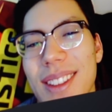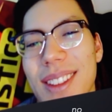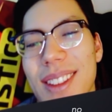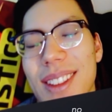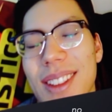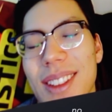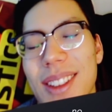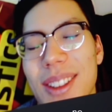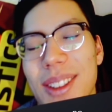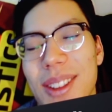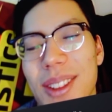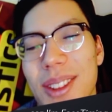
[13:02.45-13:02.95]

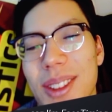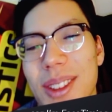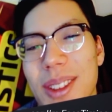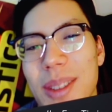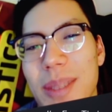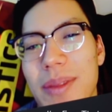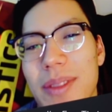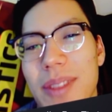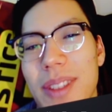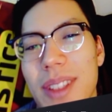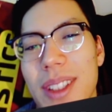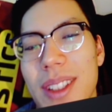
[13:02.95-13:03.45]
No, because
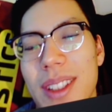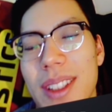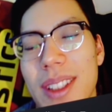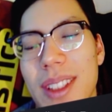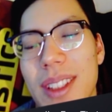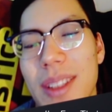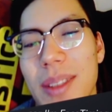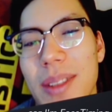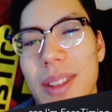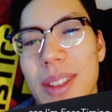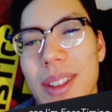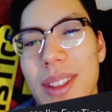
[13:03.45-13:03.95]
I'm
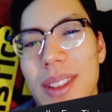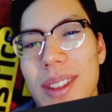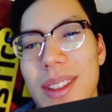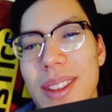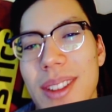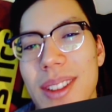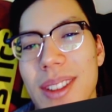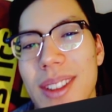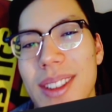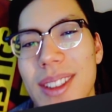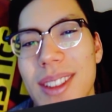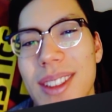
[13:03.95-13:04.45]
FaceTiming
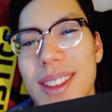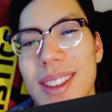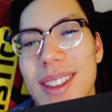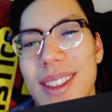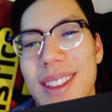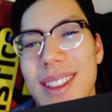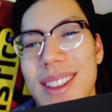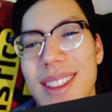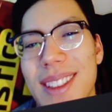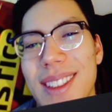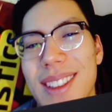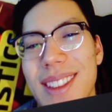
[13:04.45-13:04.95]

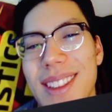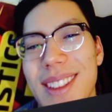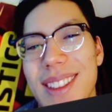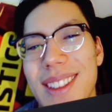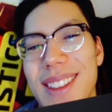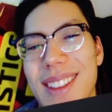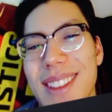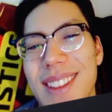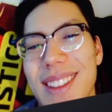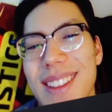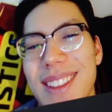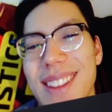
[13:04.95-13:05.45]

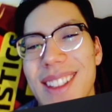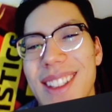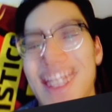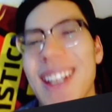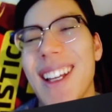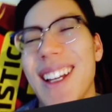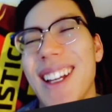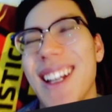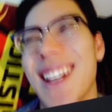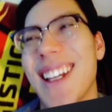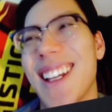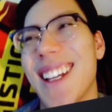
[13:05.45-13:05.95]

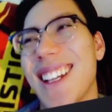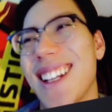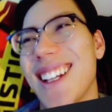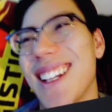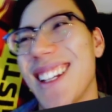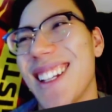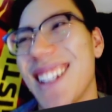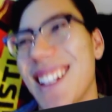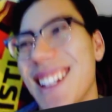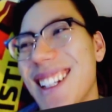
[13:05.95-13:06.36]
you. Is